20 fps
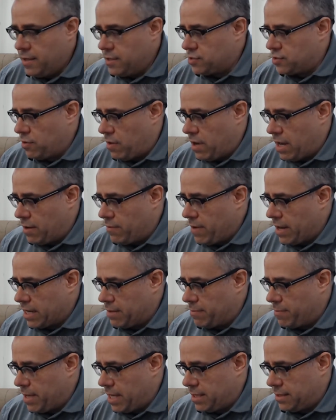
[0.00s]
So I
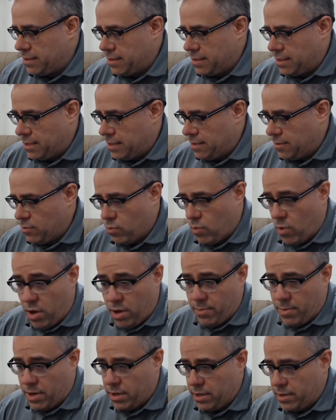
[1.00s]
recommend
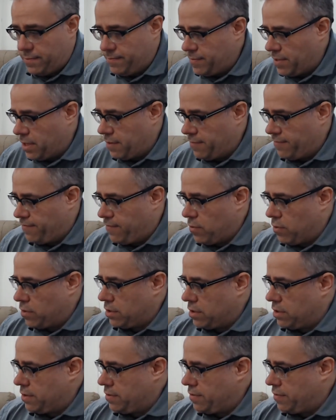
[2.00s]
Walmart
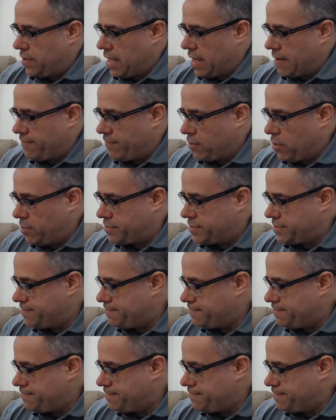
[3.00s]
for the envelopes.